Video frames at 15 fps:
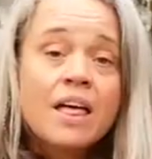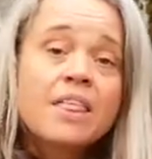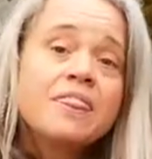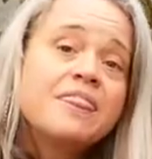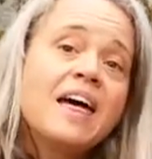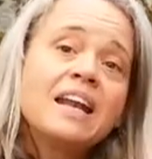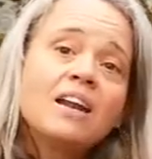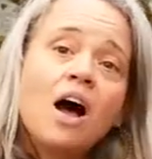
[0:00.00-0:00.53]

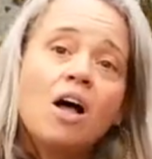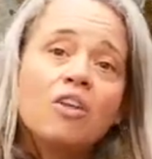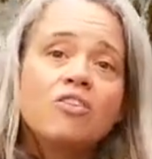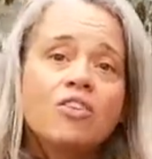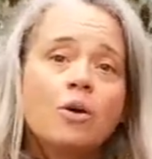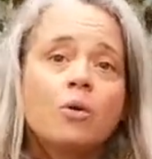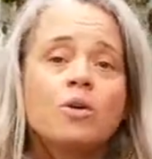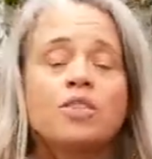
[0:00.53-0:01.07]
then
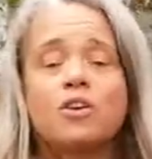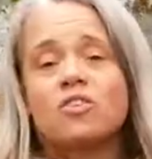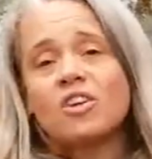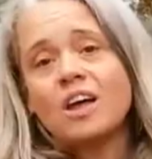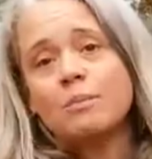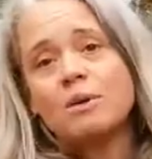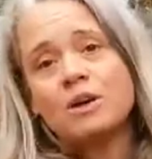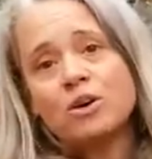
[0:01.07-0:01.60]
also there's
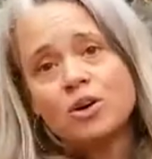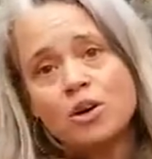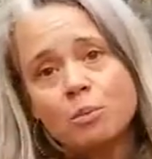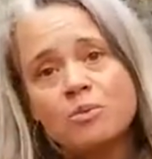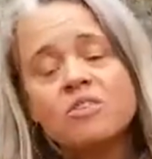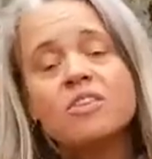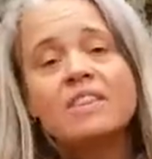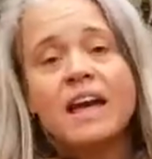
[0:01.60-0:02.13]
going to be
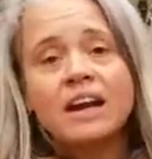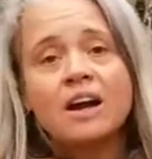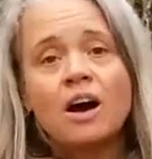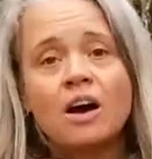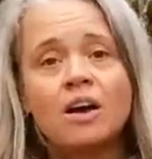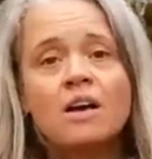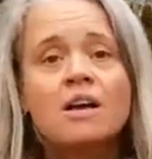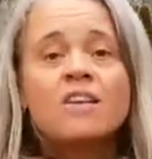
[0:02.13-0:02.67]
herbs that
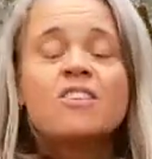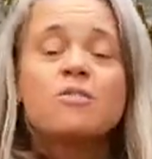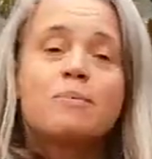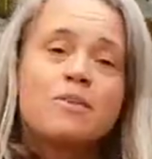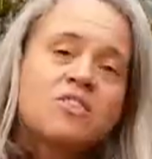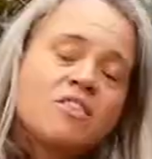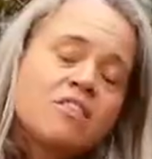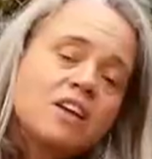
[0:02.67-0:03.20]
are
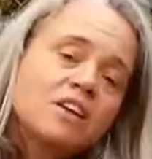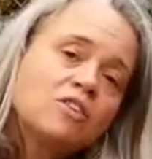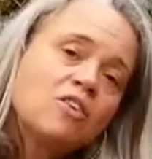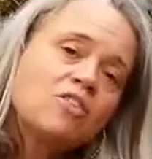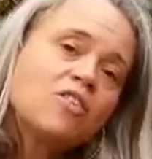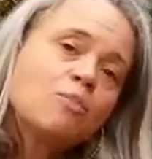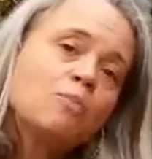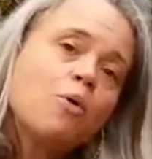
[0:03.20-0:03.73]
specific to
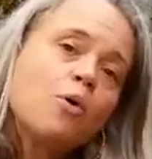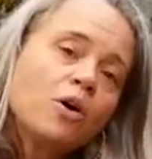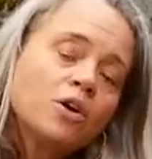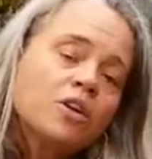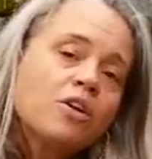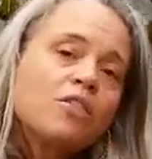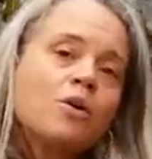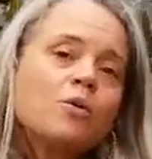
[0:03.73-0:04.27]
support
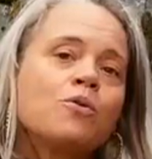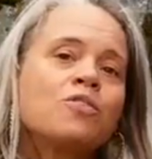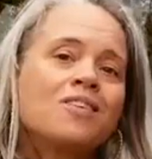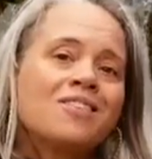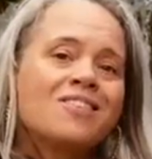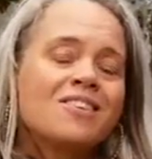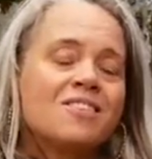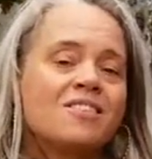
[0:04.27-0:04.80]
those
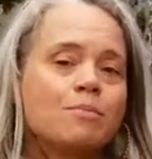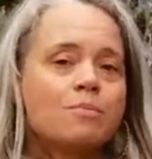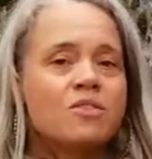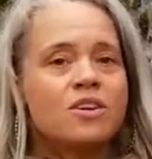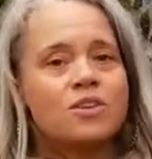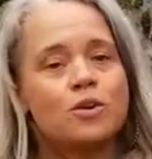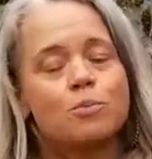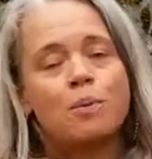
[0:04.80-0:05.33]
systems
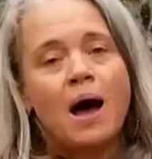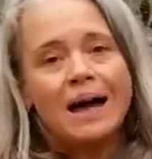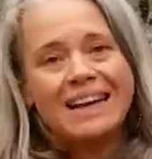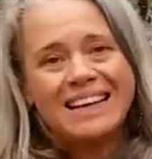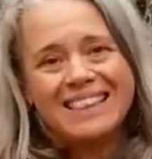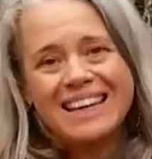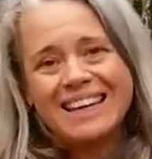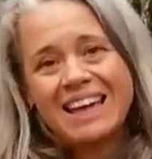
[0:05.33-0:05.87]
in your
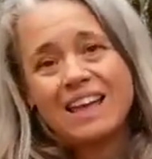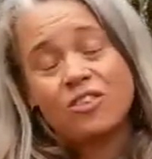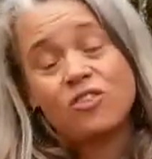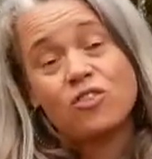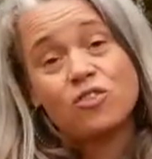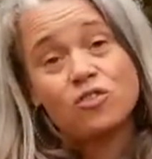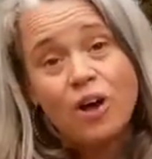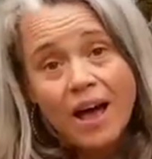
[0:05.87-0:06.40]
body that get
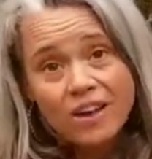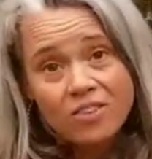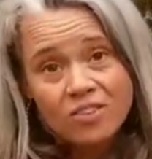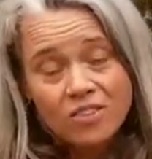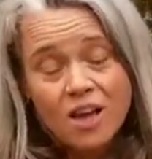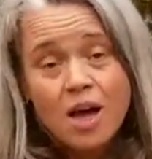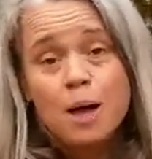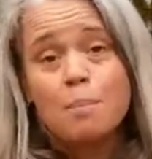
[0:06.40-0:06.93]

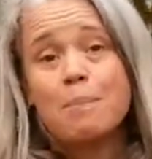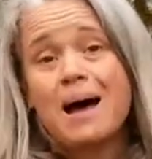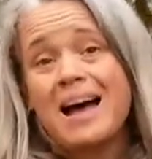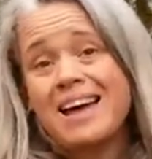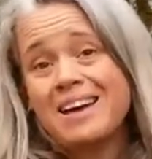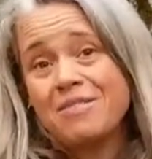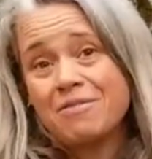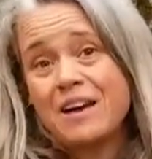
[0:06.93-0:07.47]
stressed
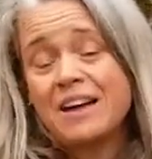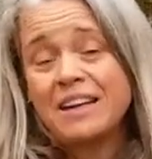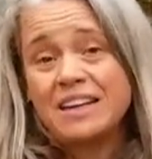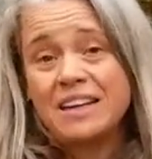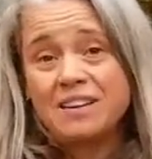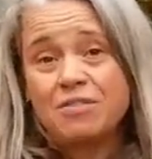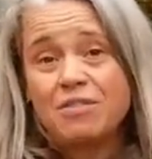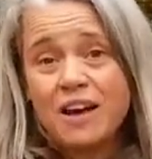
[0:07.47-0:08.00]
by fighting
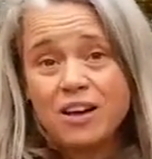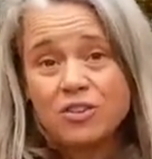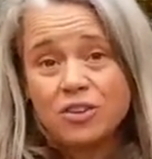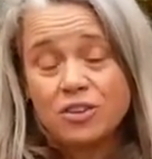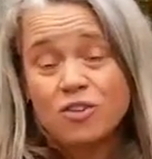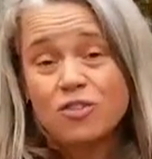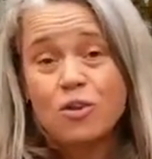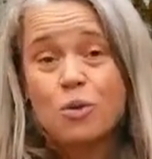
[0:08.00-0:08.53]

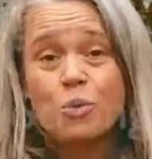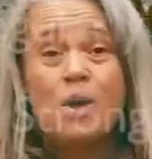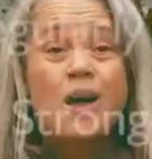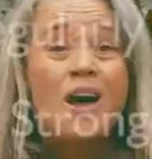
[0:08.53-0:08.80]
infection. So